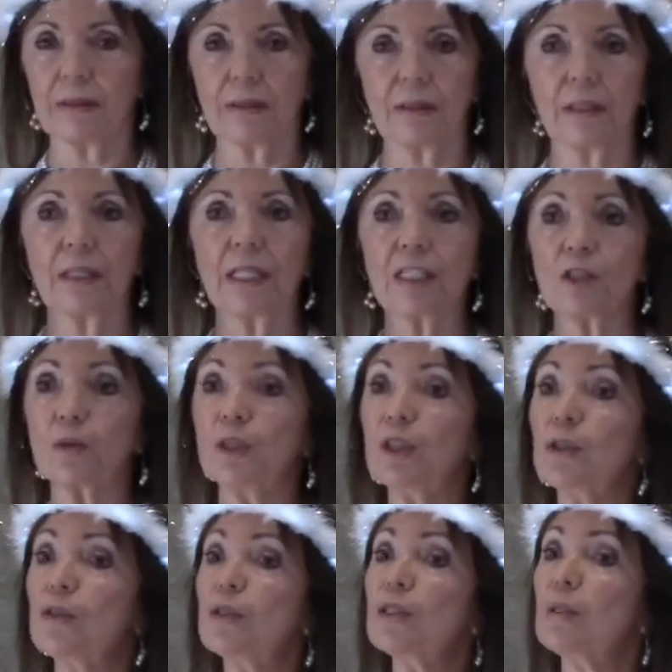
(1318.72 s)
unless we
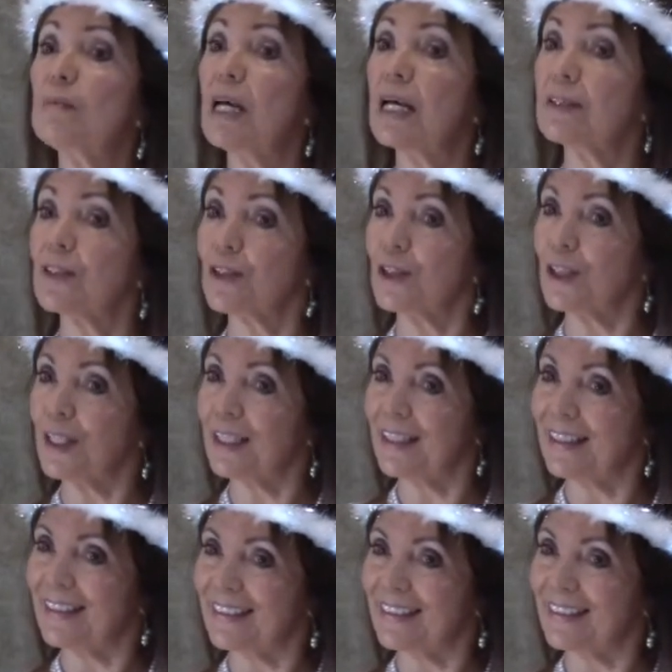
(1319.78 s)
use the master key.